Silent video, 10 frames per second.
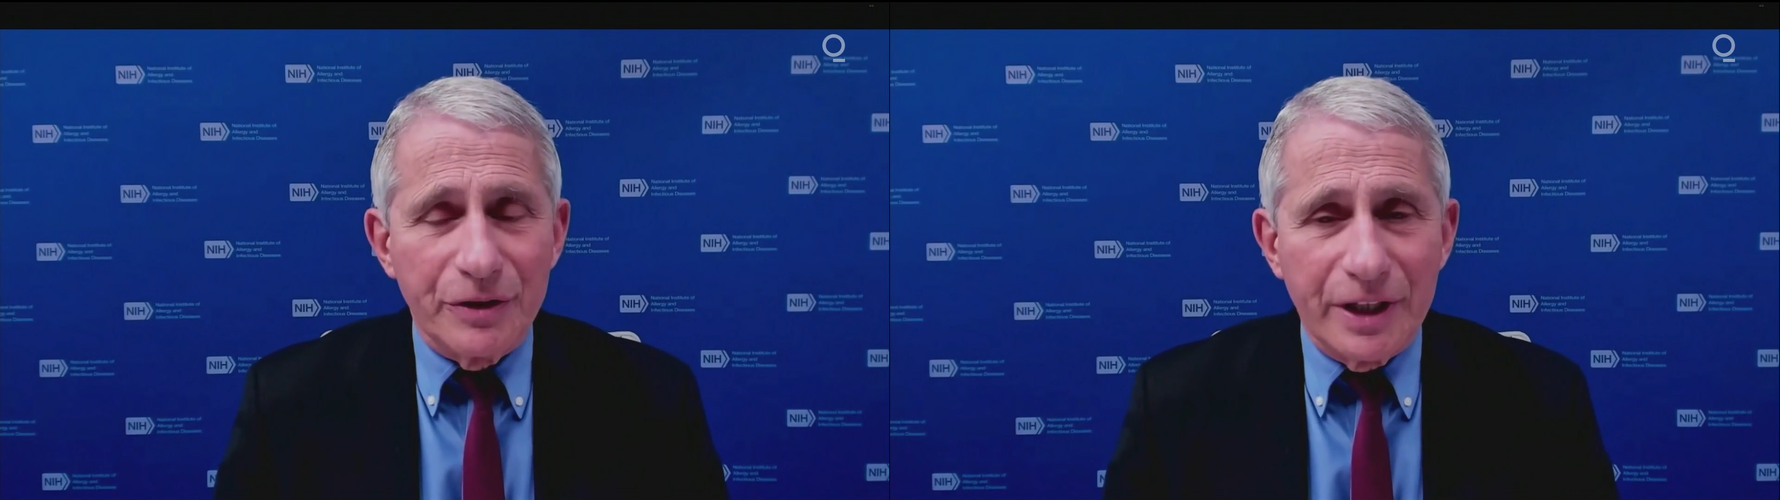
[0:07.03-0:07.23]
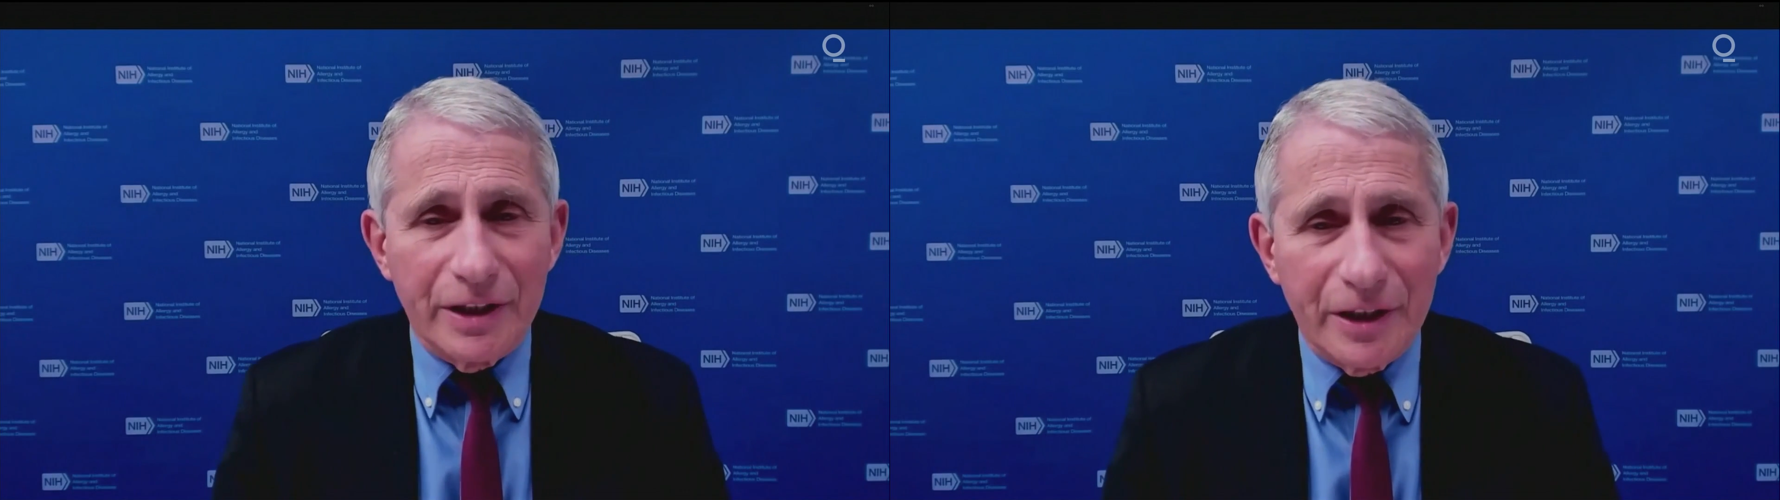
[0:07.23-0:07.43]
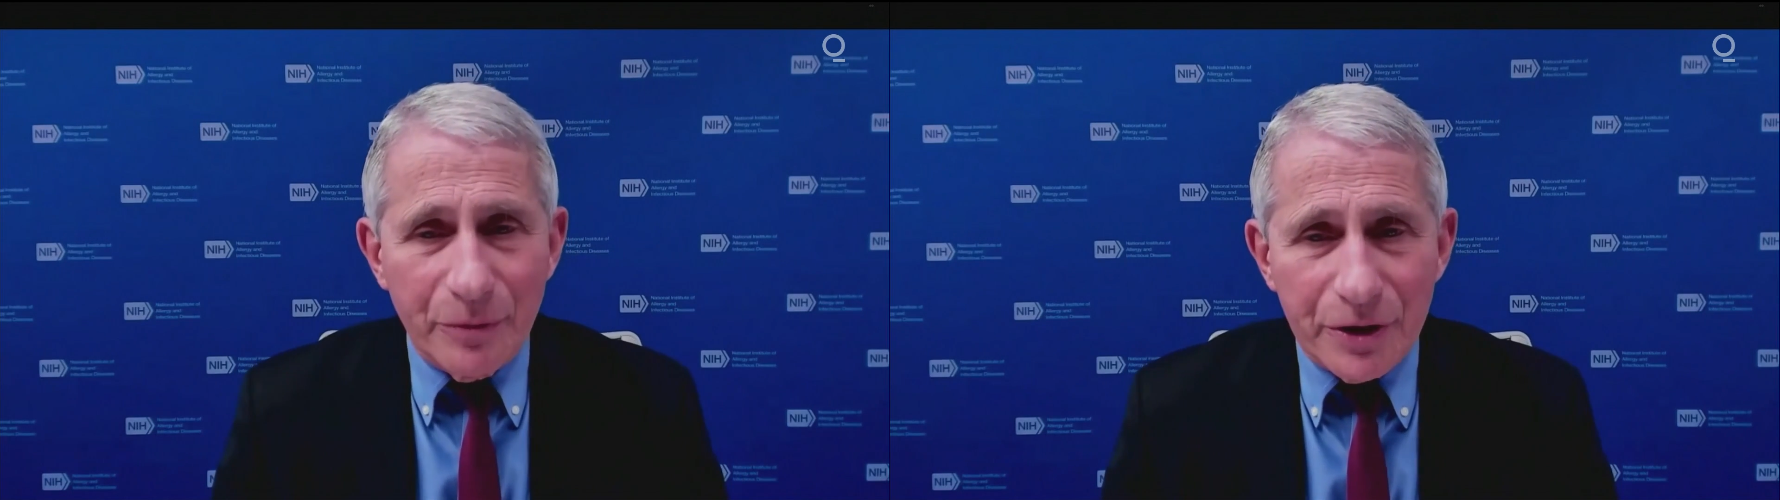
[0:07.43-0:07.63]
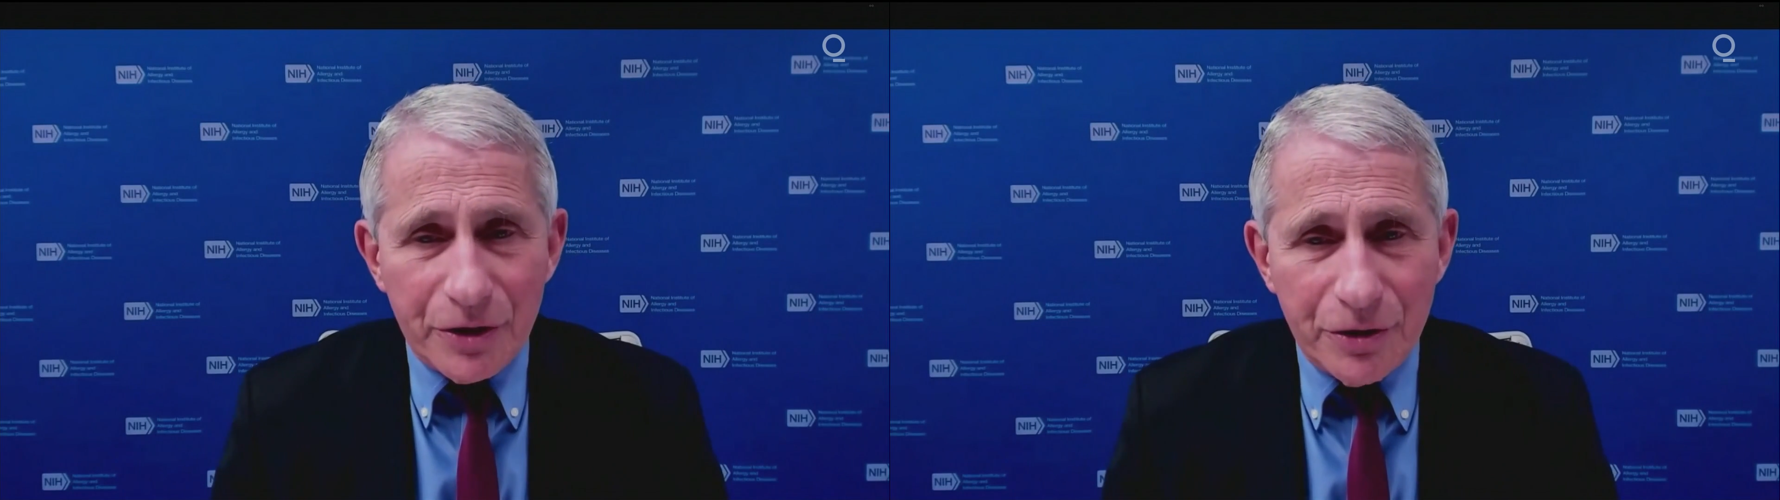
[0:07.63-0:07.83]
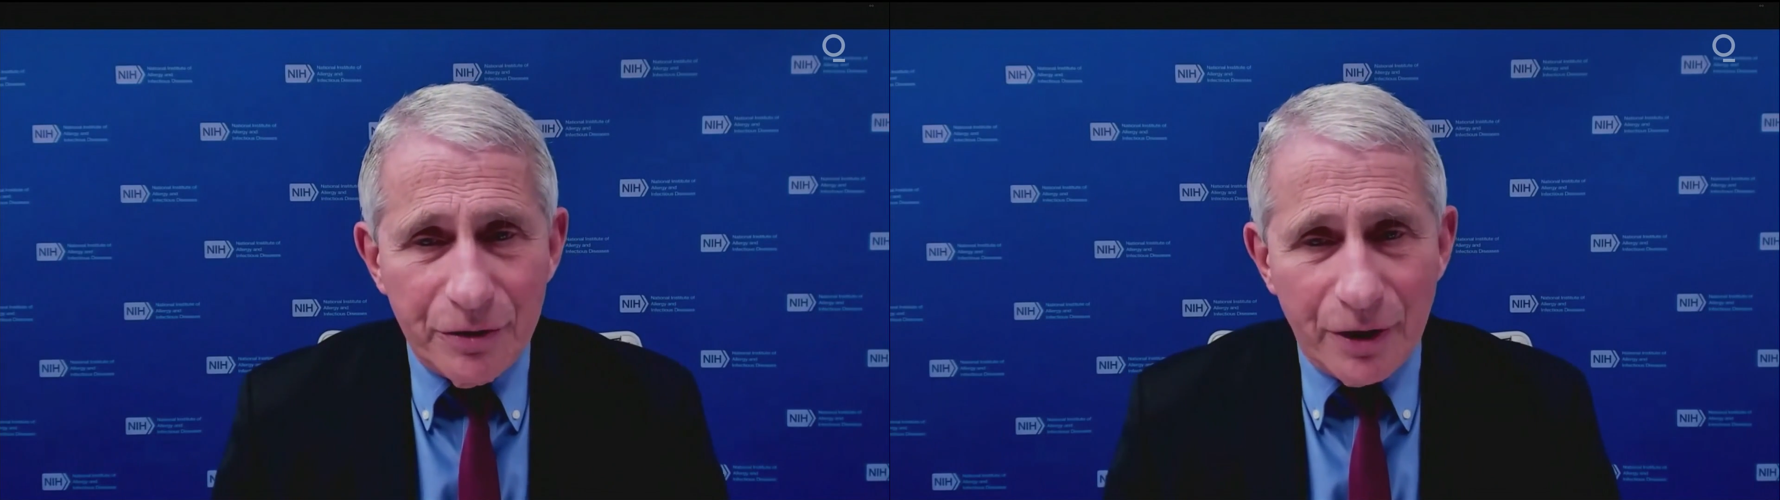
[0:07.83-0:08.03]
dealing with a
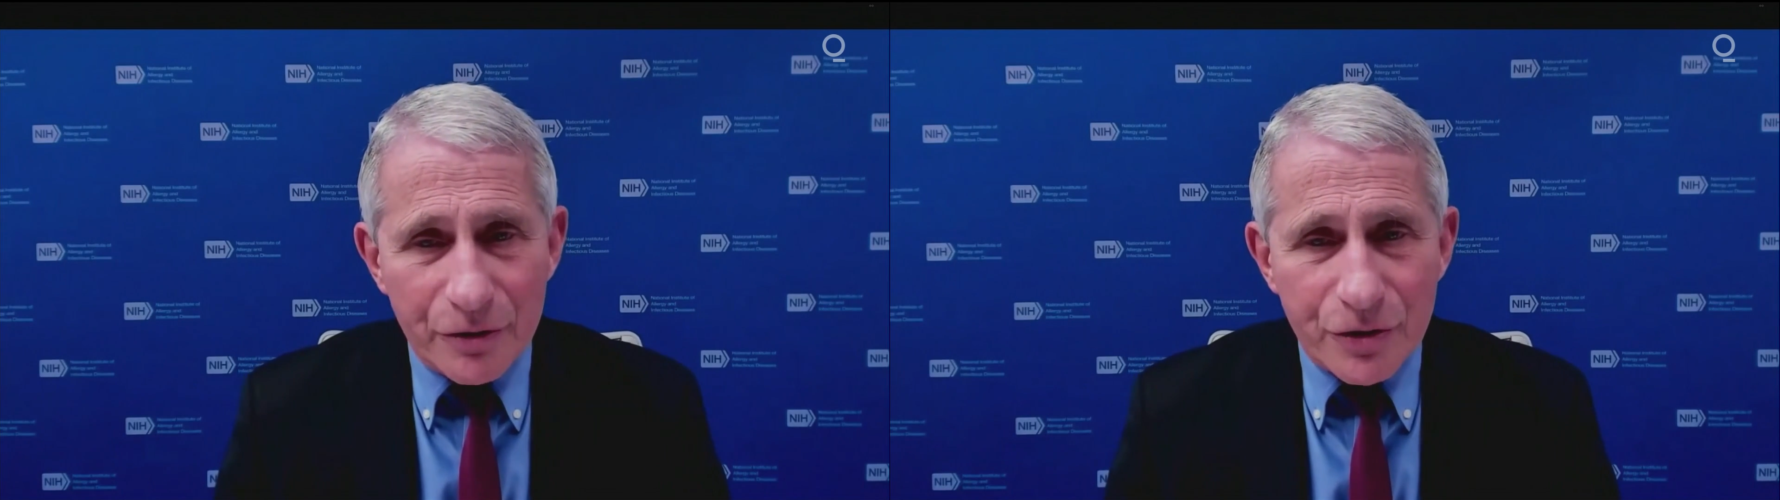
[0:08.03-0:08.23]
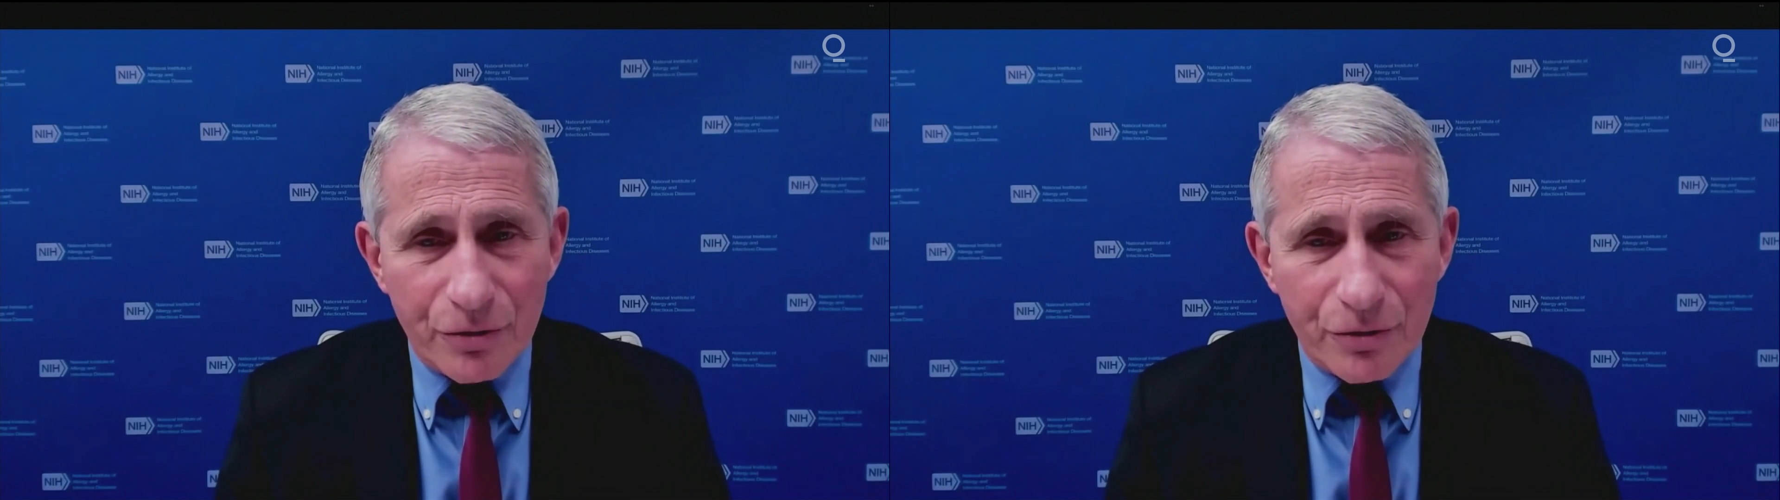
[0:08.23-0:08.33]
two dose